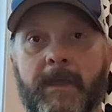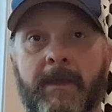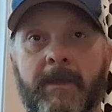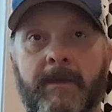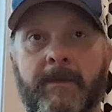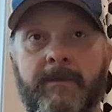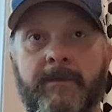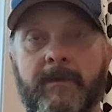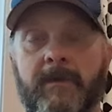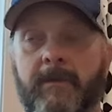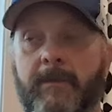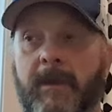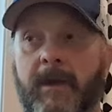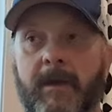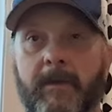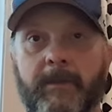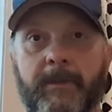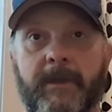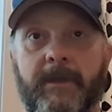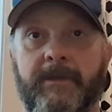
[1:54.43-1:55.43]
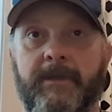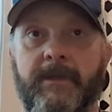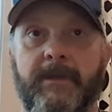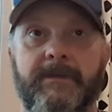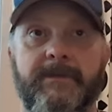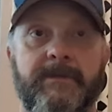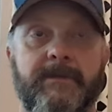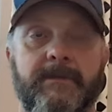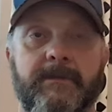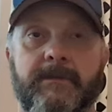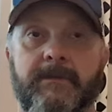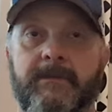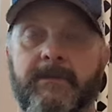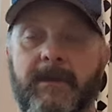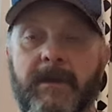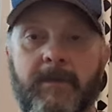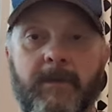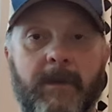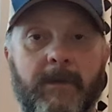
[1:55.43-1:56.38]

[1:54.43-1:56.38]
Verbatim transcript: And, you know, I'm harping on that still.